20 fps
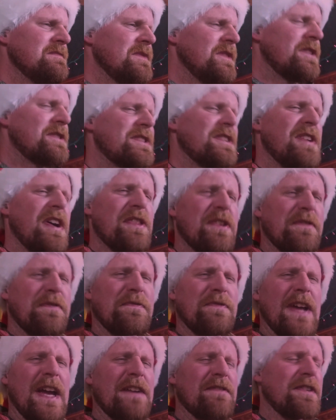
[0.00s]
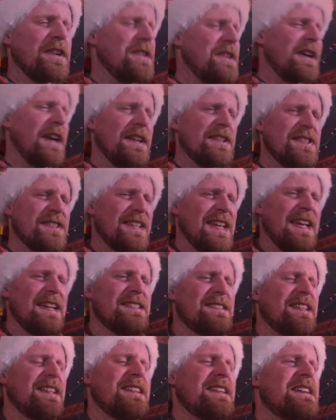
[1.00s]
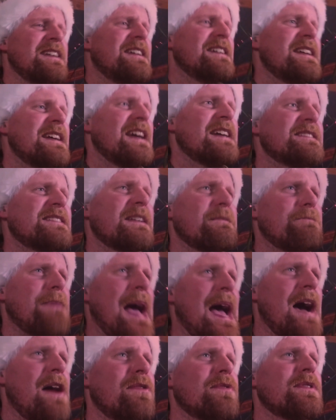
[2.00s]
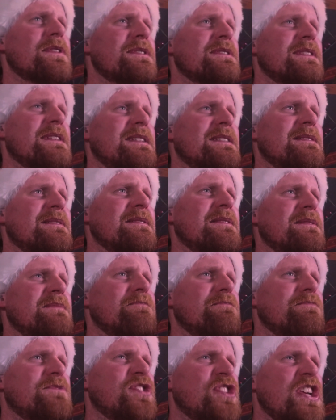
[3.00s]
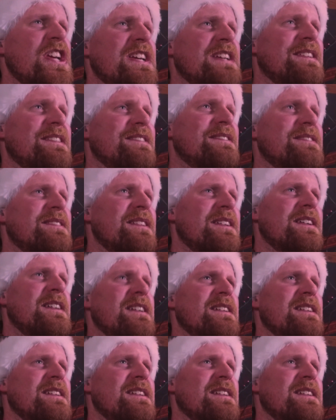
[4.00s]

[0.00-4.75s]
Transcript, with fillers: There's another flavor in there. I just It's like it's like powdered cheese.